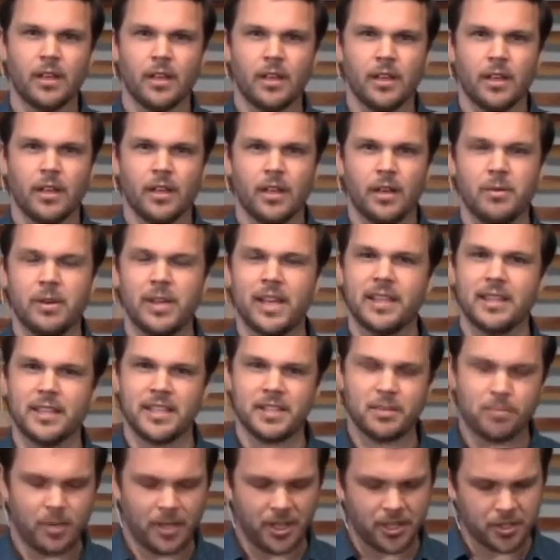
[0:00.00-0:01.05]
And we get these
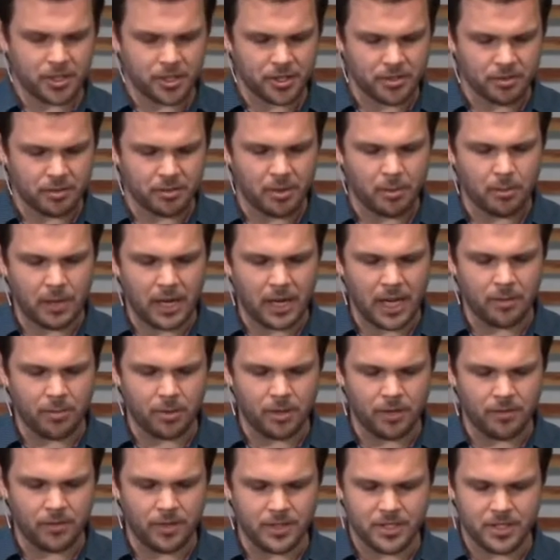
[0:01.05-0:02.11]
pictures from the Bible
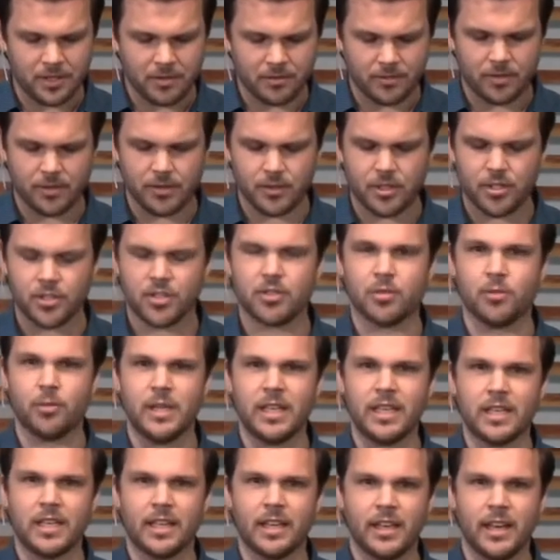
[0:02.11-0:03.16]
of this
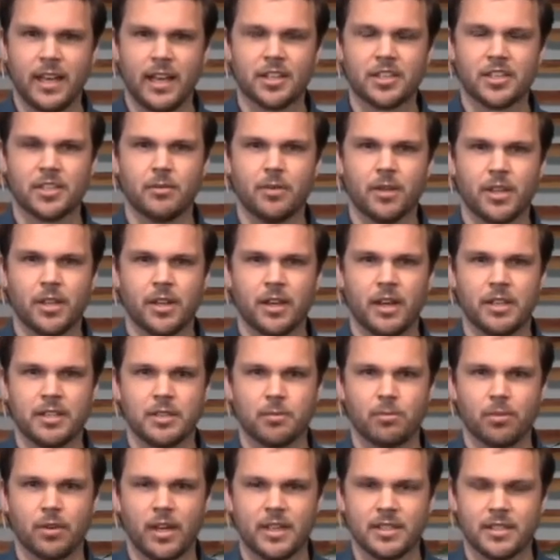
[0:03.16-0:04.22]
sweet connection with God's
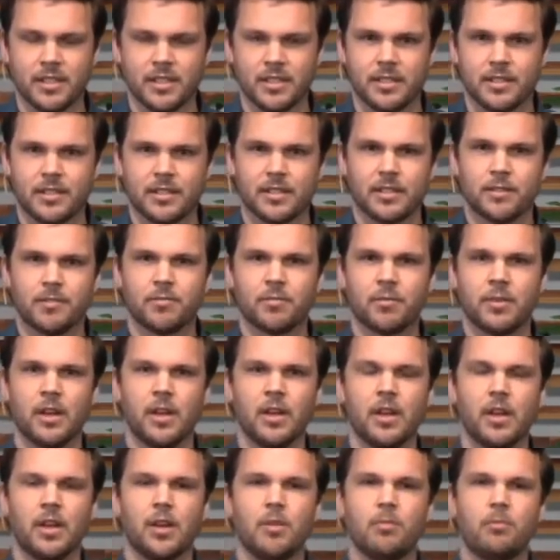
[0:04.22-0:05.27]
presence.
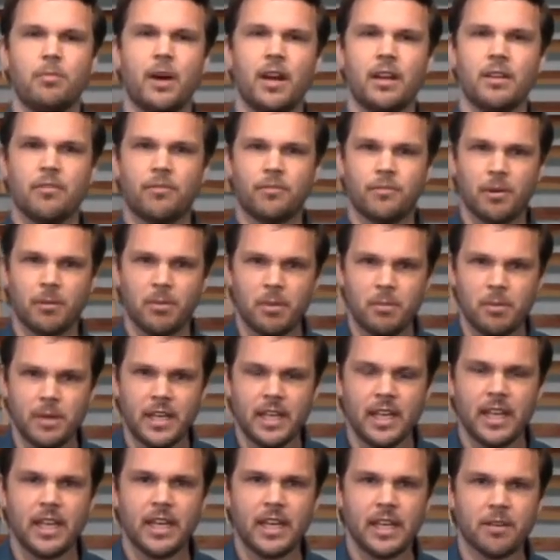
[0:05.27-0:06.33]
But from the
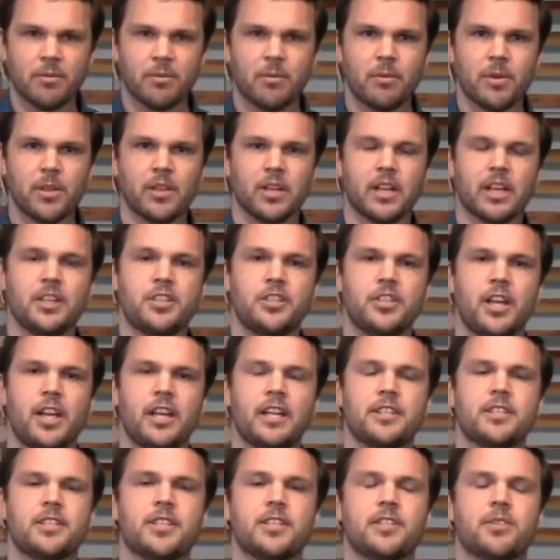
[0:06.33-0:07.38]
beginning, when we look at
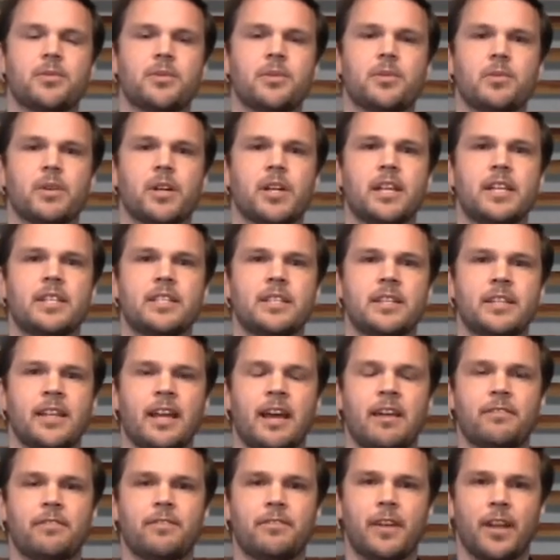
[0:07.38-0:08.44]
Genesis, we realize that
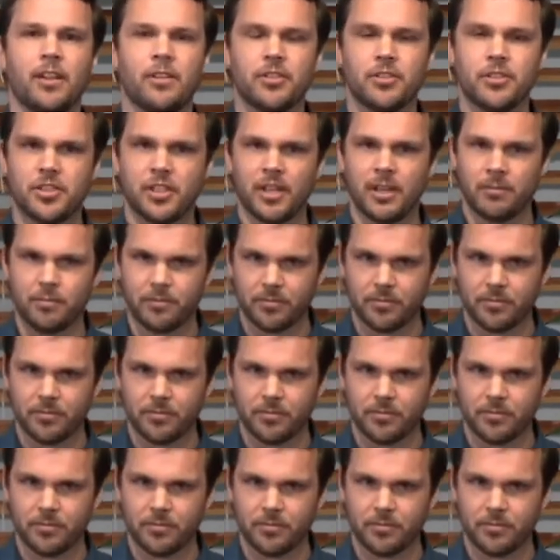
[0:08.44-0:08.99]
that fellowship